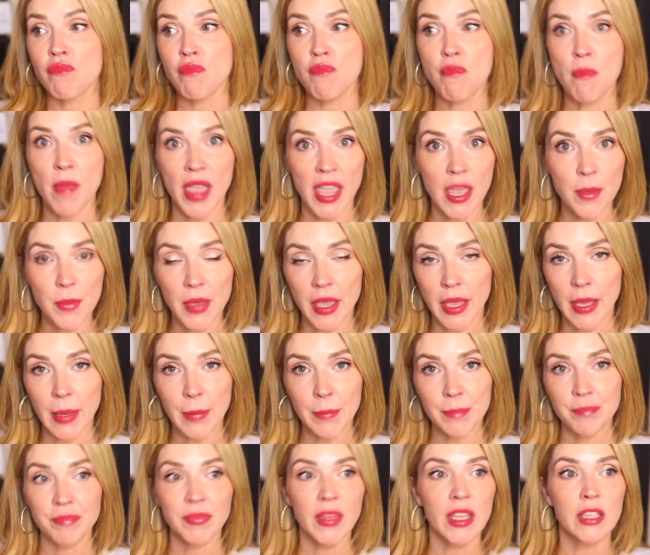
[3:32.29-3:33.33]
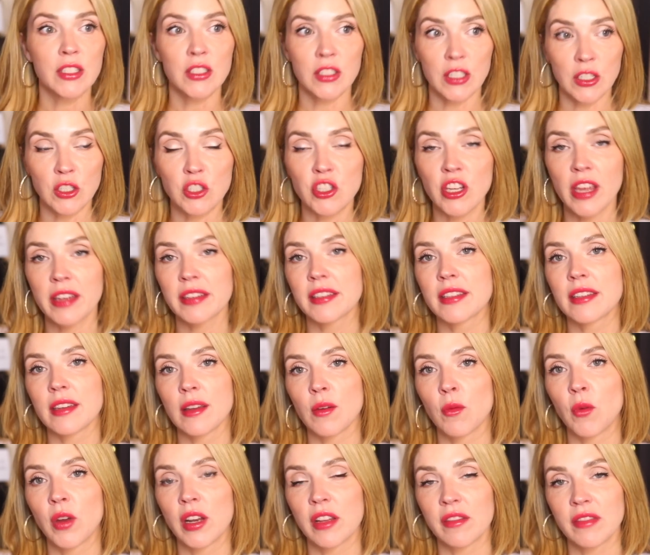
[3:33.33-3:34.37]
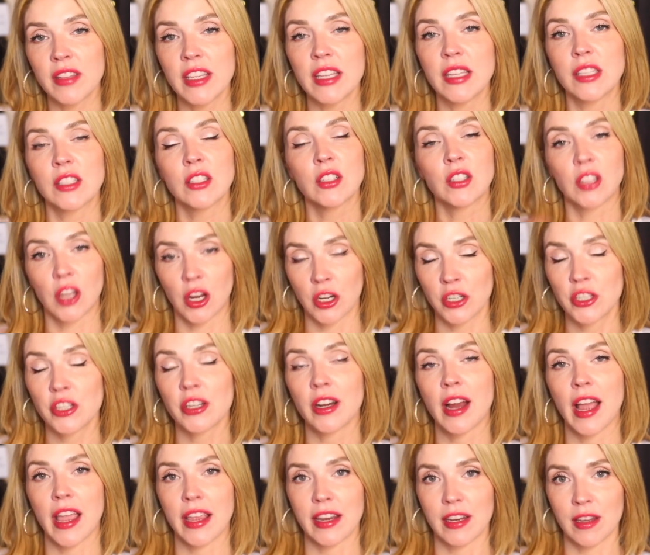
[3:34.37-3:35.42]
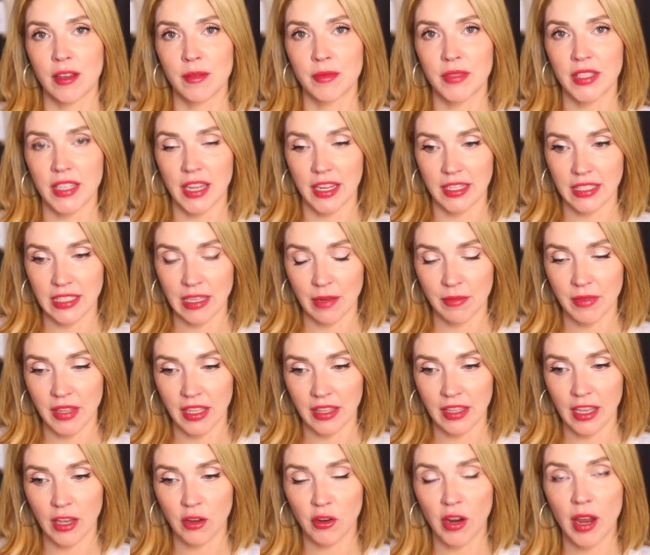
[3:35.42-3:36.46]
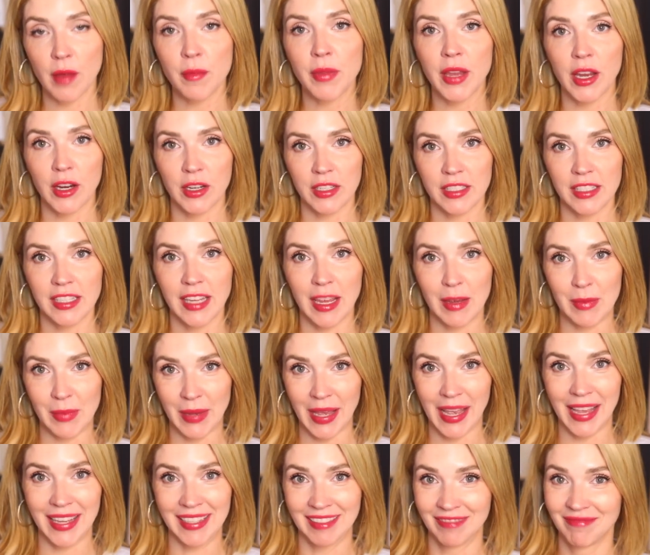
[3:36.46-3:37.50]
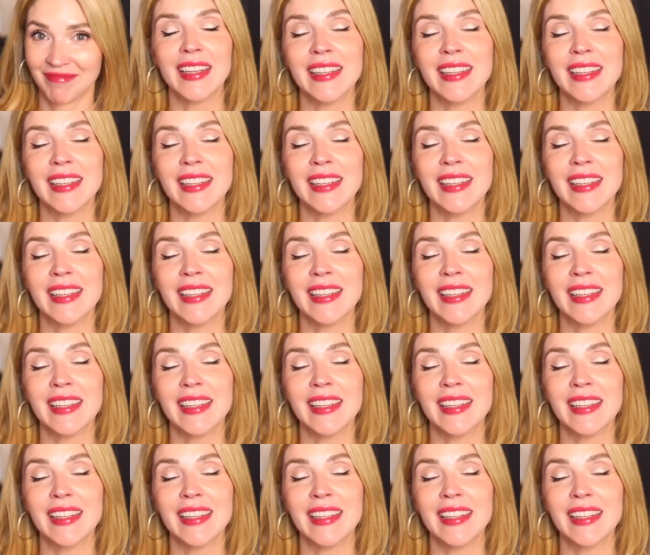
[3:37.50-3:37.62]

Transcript: Maybe suggest one of these larger items as something that grandparents can buy.